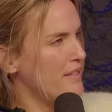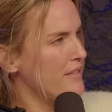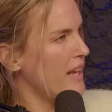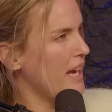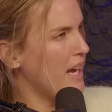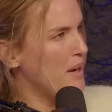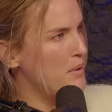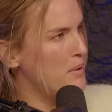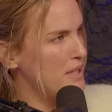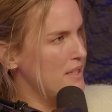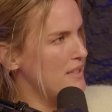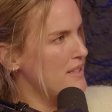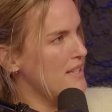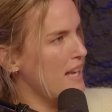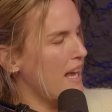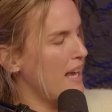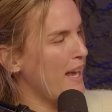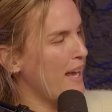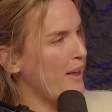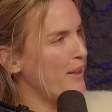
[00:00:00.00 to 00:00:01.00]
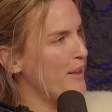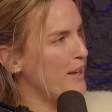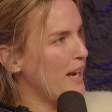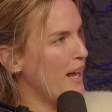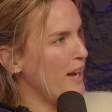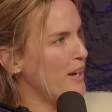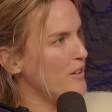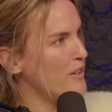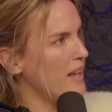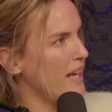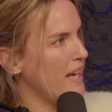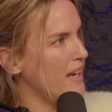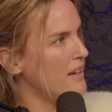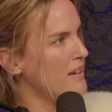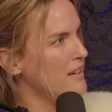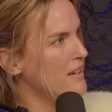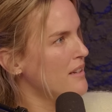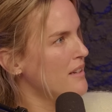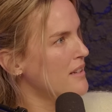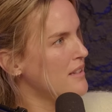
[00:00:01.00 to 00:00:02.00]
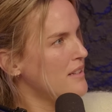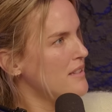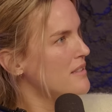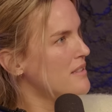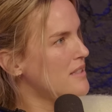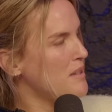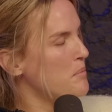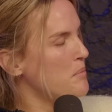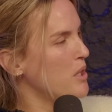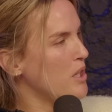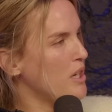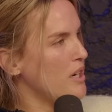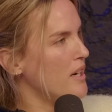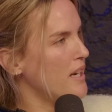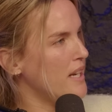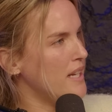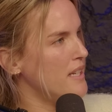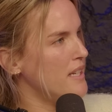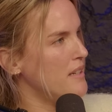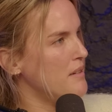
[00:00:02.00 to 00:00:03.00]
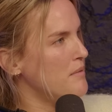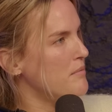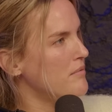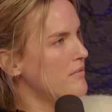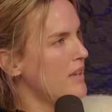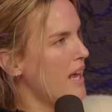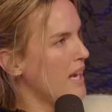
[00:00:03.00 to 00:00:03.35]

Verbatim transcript: Like I wouldn't say Kelly and I are like similar in